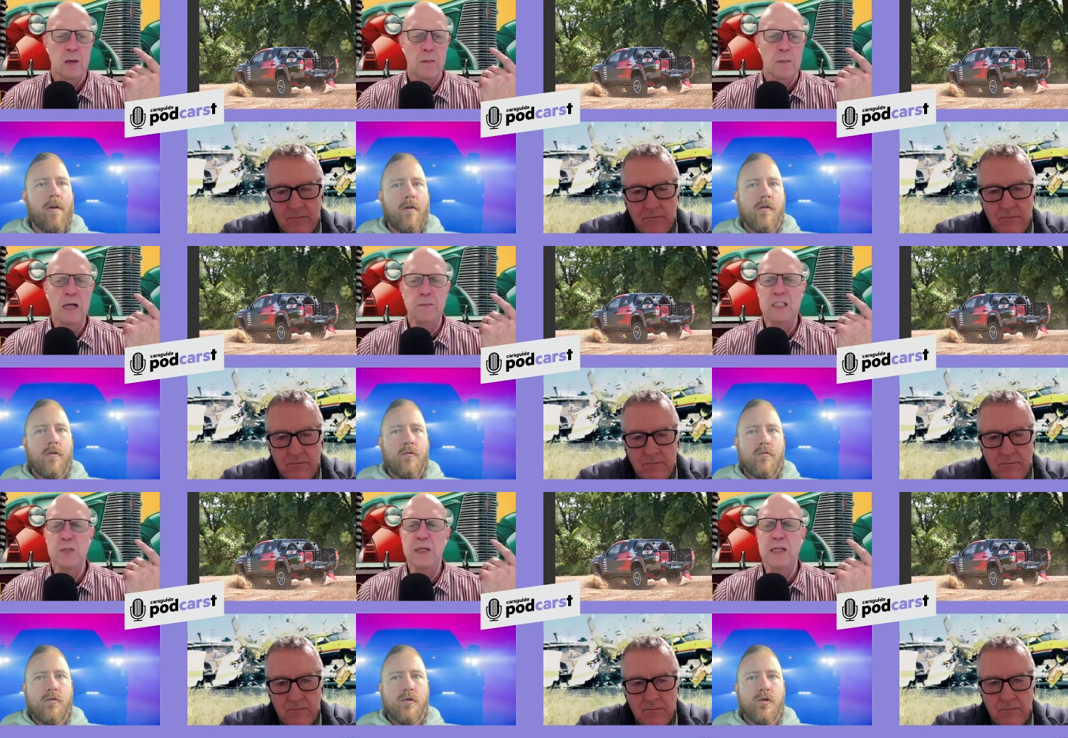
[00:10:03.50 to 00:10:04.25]
Speaker 1: uh, it
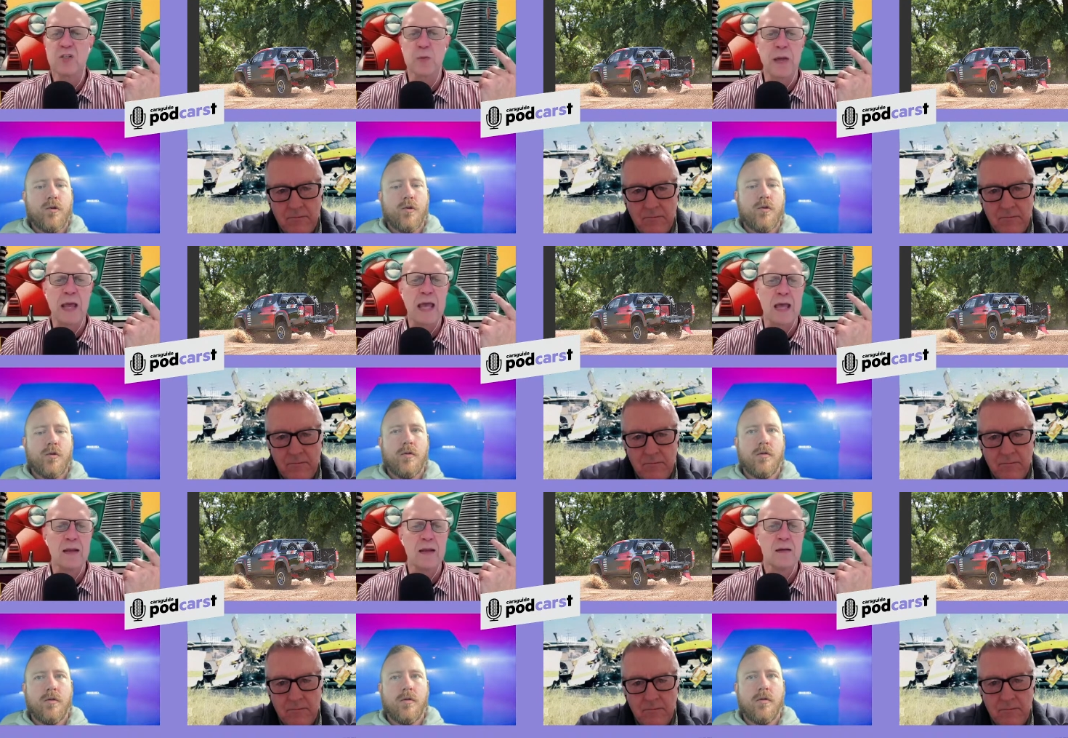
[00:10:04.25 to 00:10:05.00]
must have been in
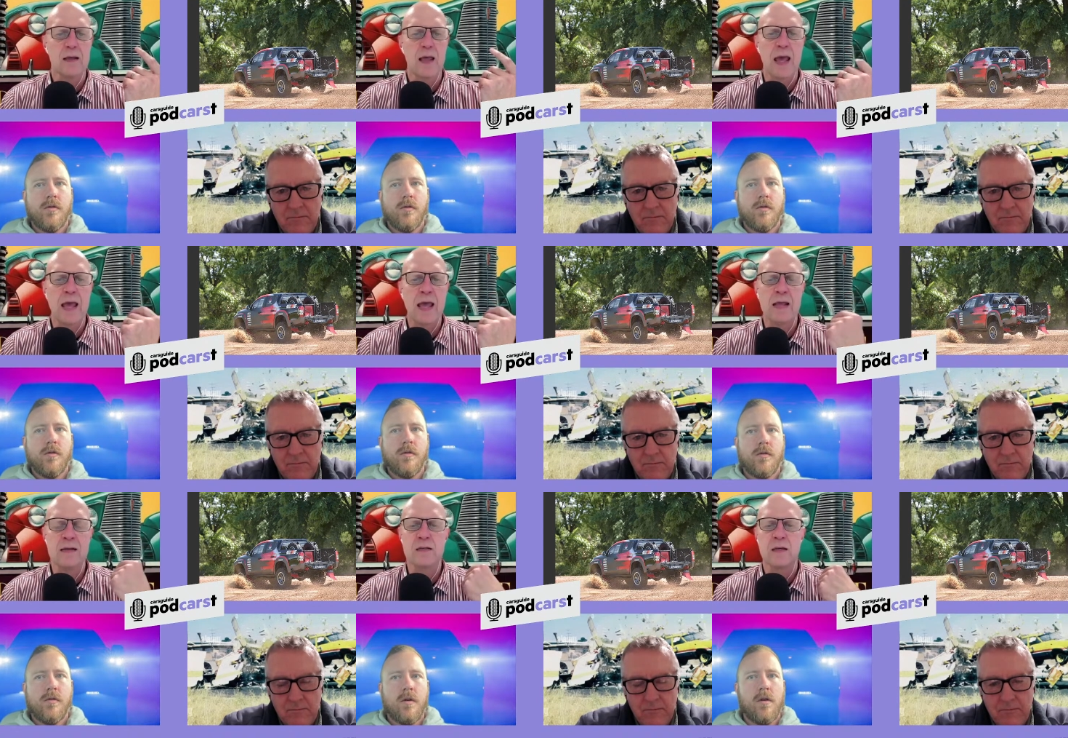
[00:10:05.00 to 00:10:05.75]
Japan,
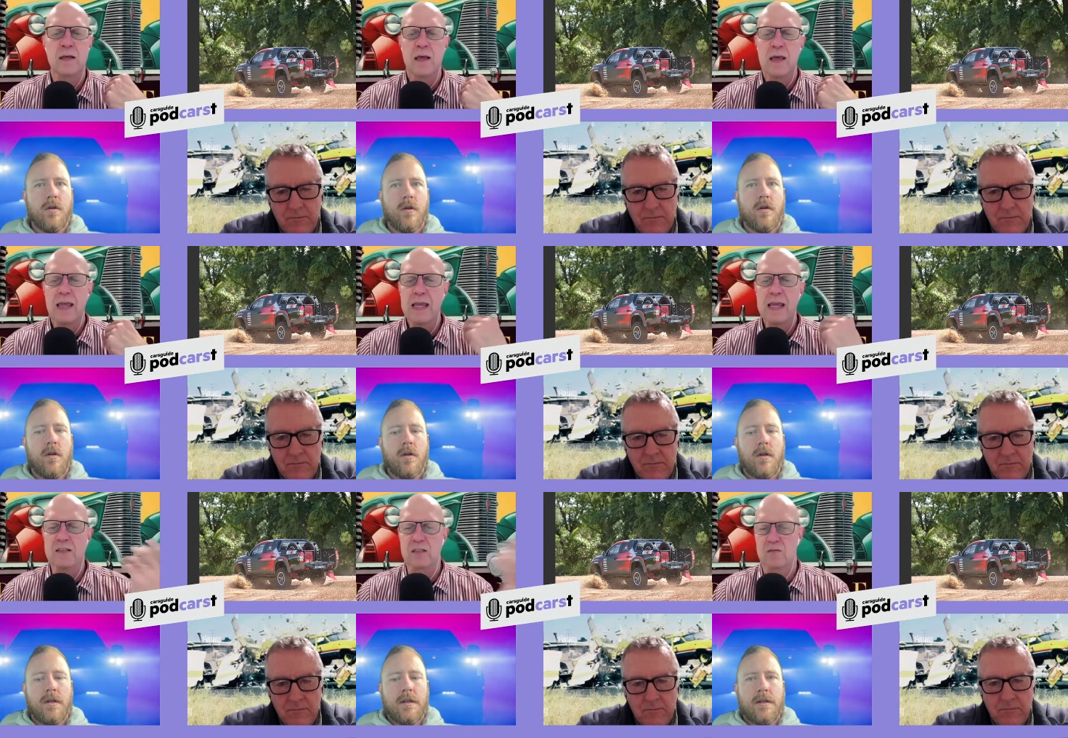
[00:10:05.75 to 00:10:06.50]
and
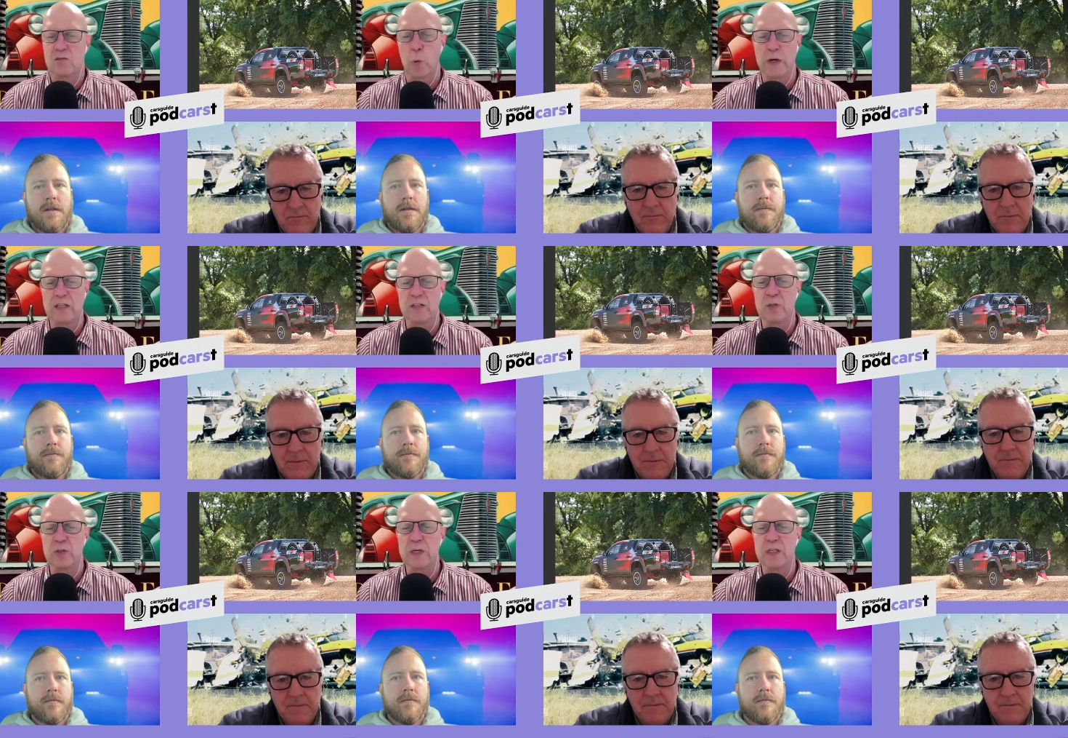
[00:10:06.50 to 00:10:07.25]
it's
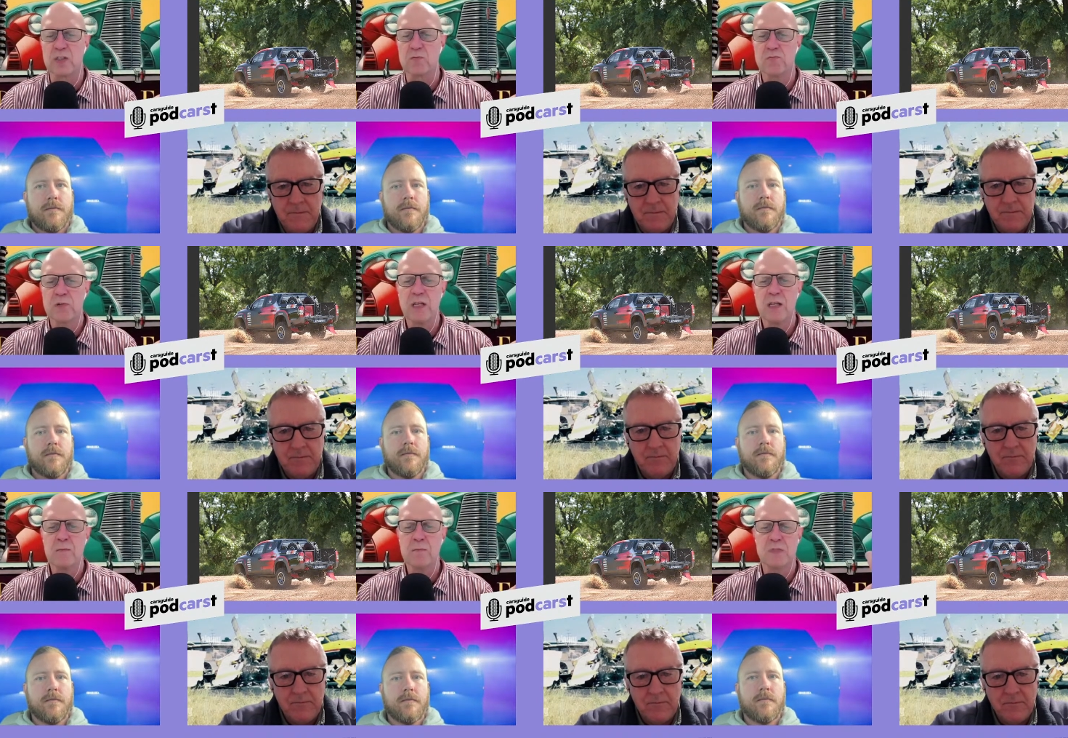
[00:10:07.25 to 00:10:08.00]
22 inch
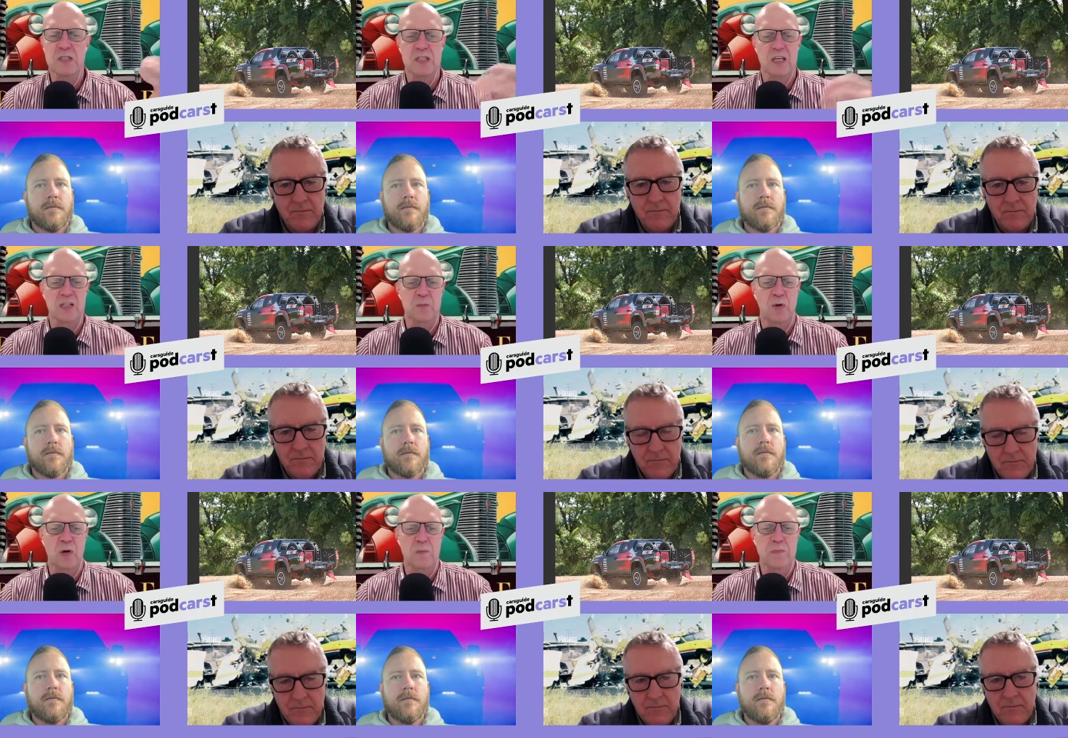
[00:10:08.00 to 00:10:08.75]
rims, six
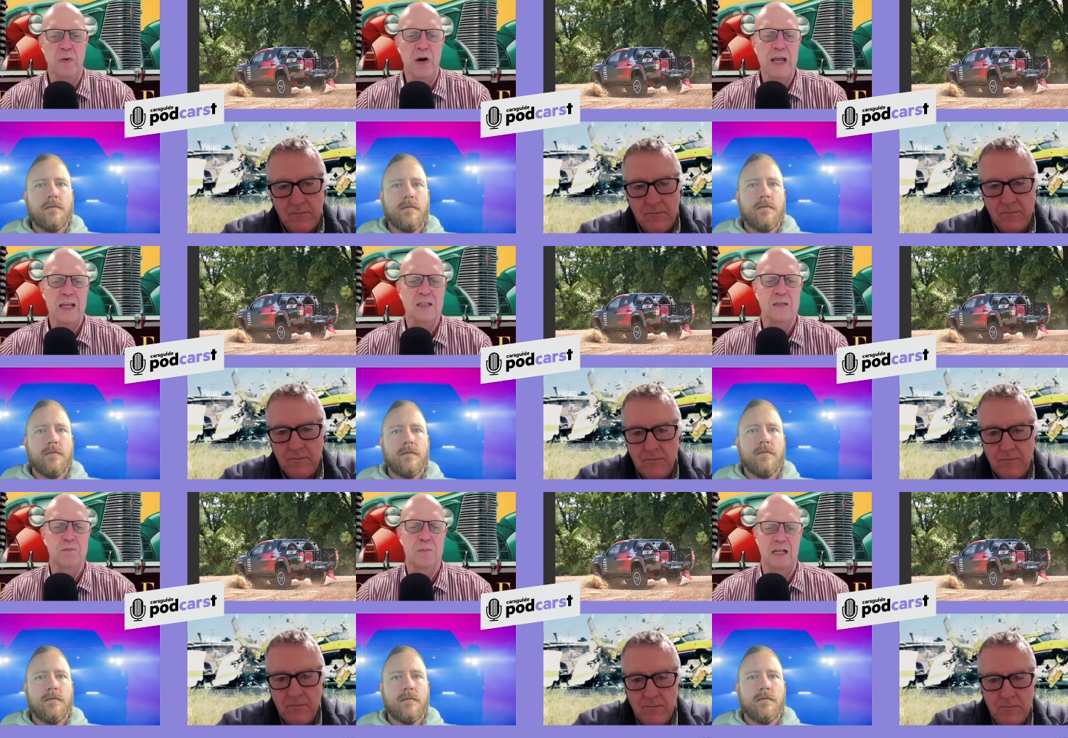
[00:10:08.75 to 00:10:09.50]
pot
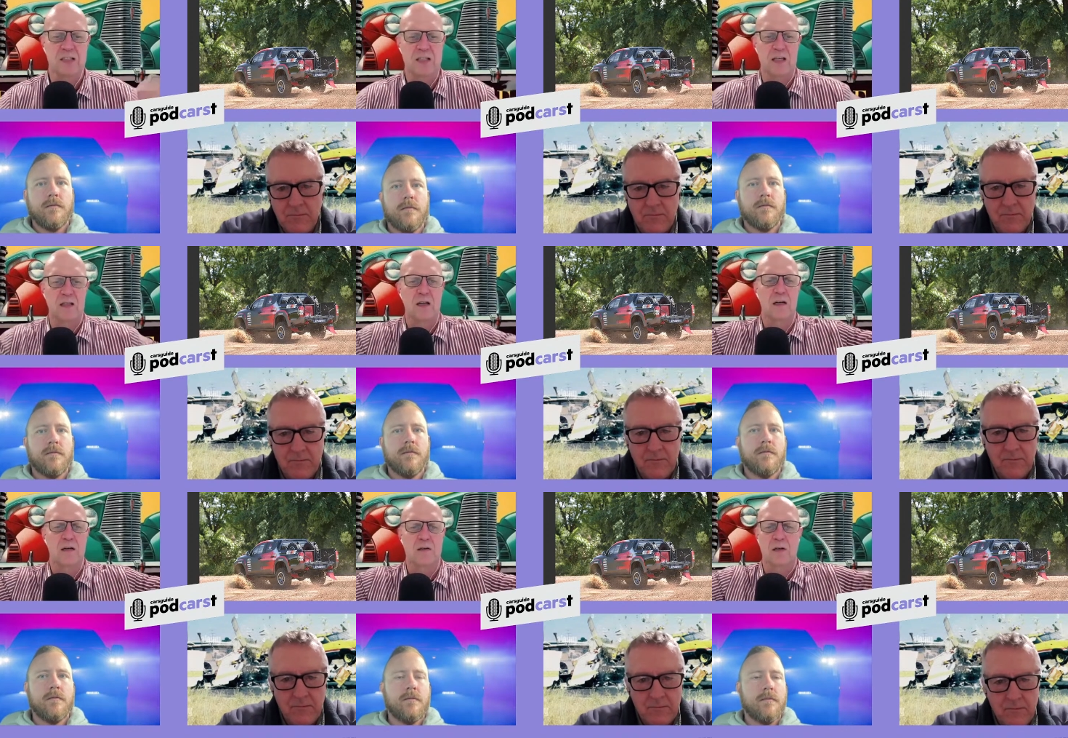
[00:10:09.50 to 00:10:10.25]
brakes,
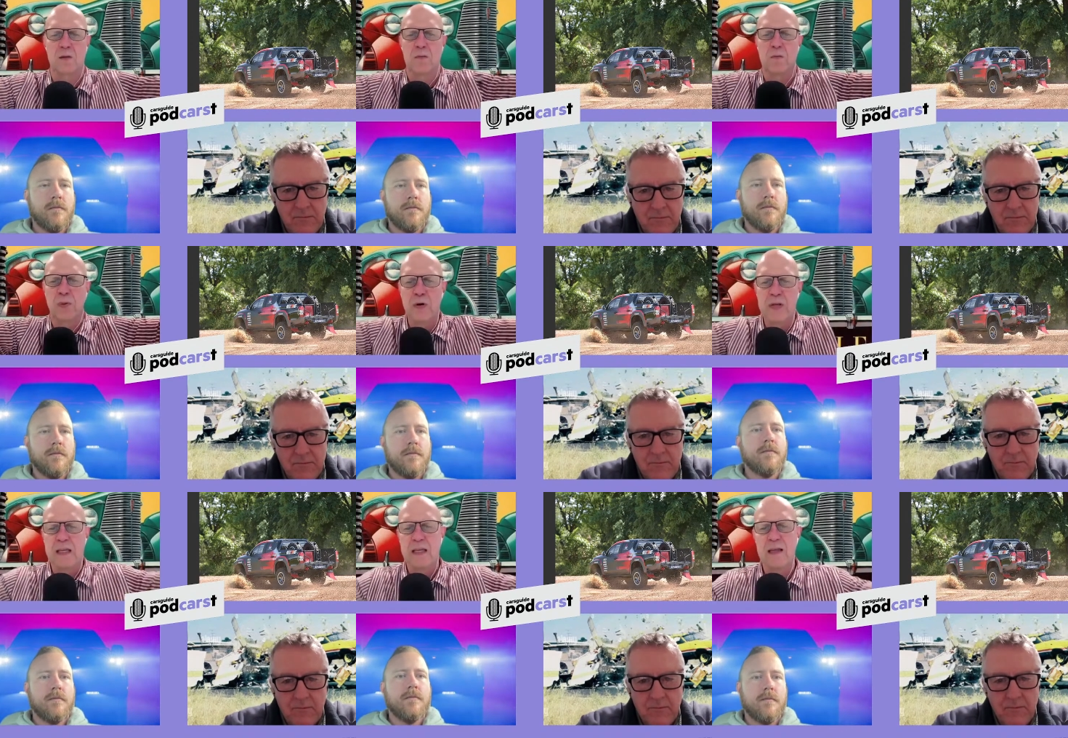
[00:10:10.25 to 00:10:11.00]
muscular kind of
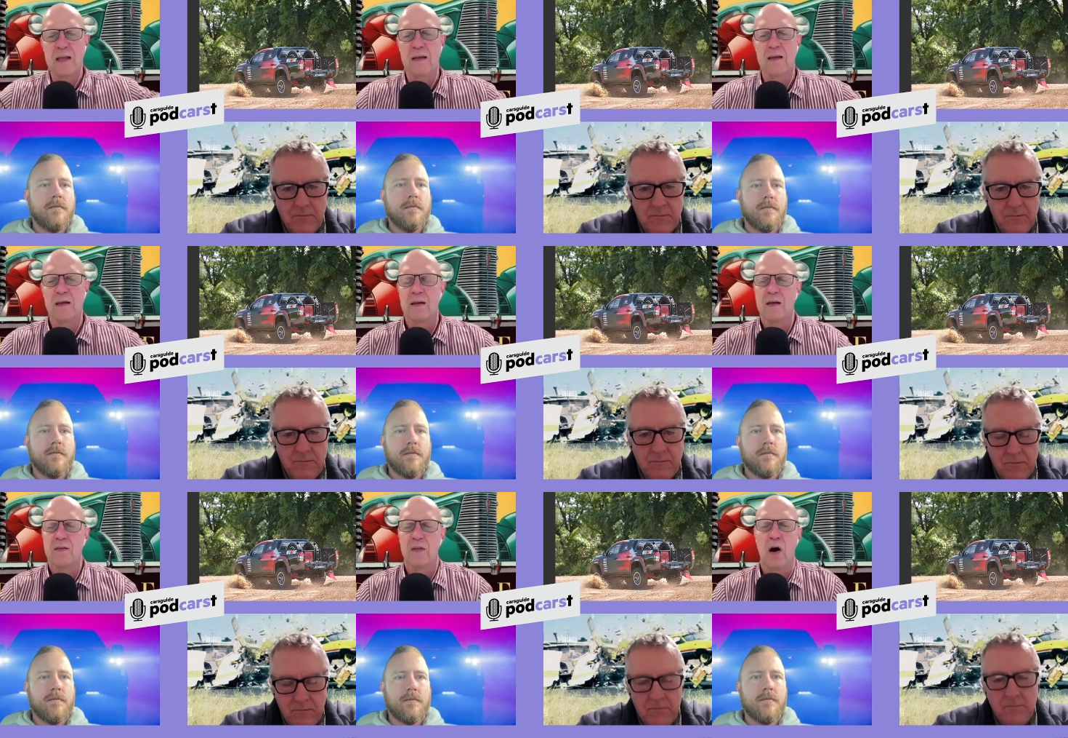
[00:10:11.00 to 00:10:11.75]
body kit,
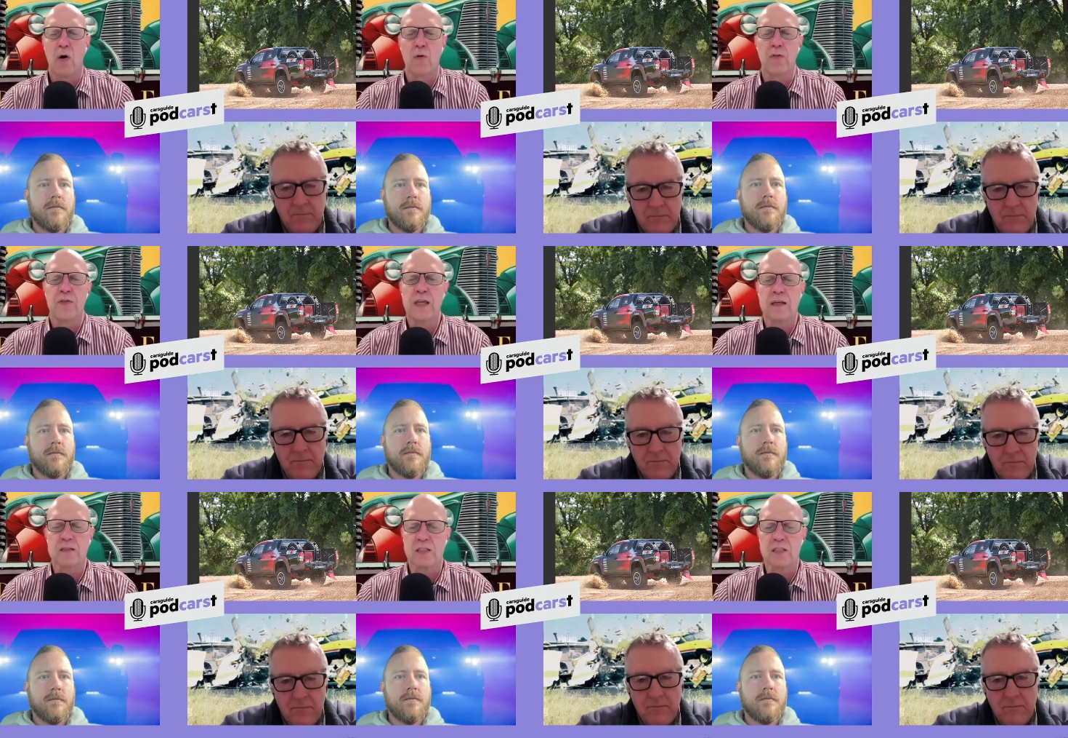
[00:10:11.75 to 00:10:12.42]
the whole thing.